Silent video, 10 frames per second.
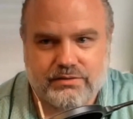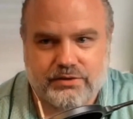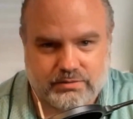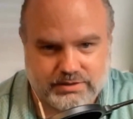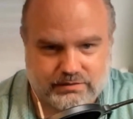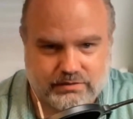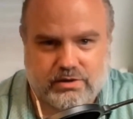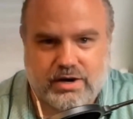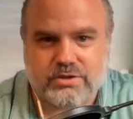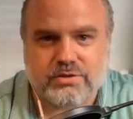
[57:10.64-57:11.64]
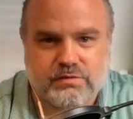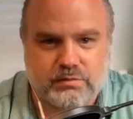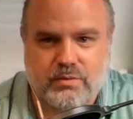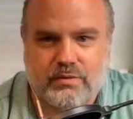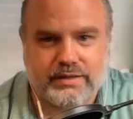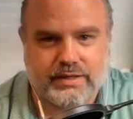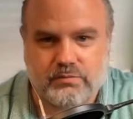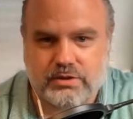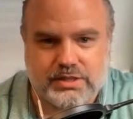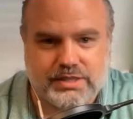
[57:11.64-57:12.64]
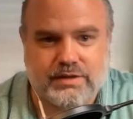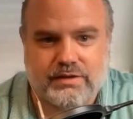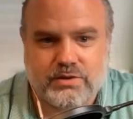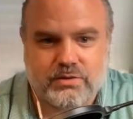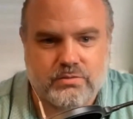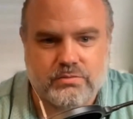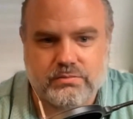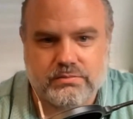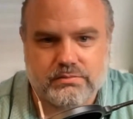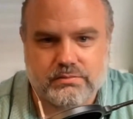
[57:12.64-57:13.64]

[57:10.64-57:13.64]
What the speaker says: there was a crossover point at which, even if you